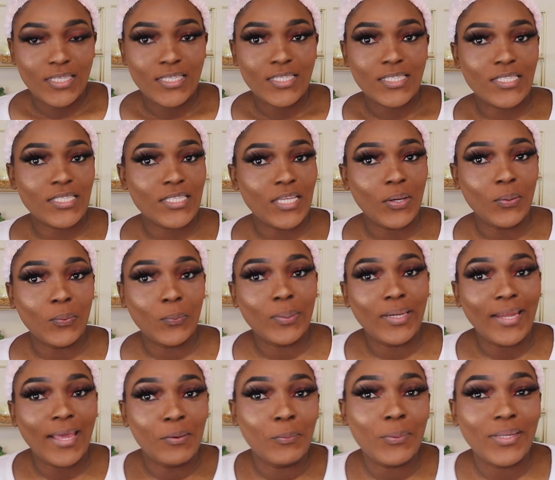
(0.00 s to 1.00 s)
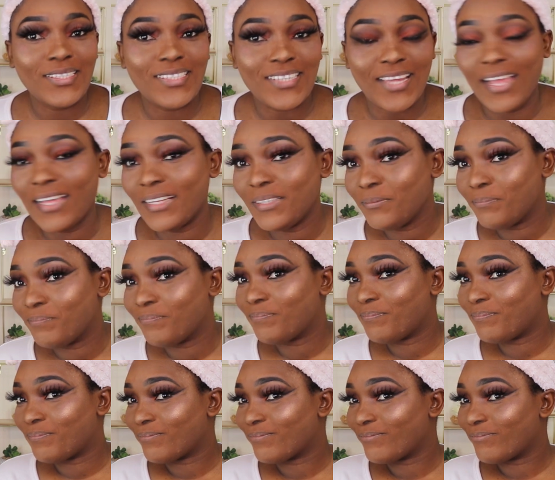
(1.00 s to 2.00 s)
So now we're done.
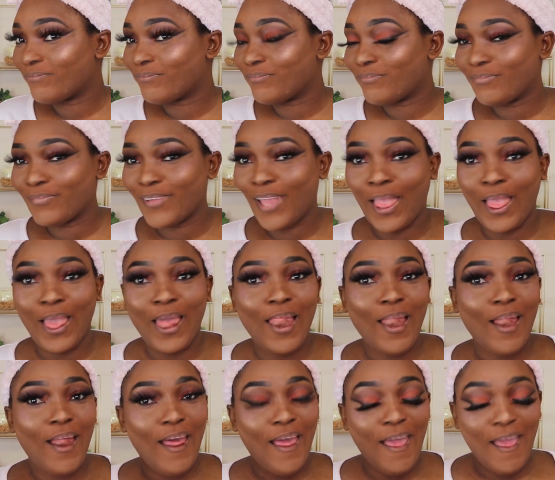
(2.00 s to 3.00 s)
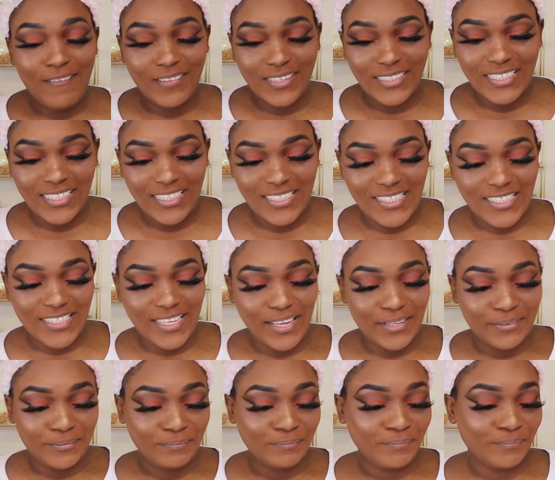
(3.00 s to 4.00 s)
Everything is
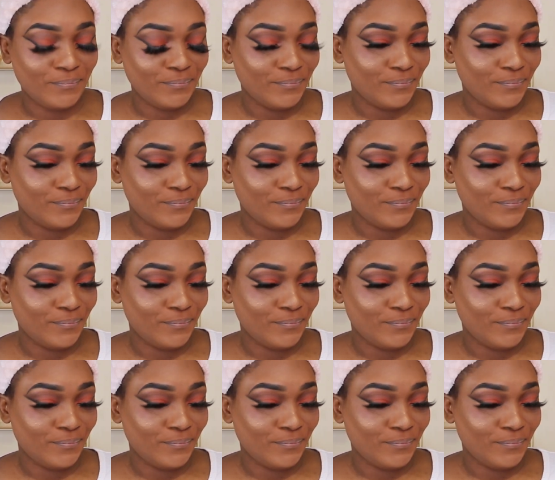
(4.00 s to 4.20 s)
done.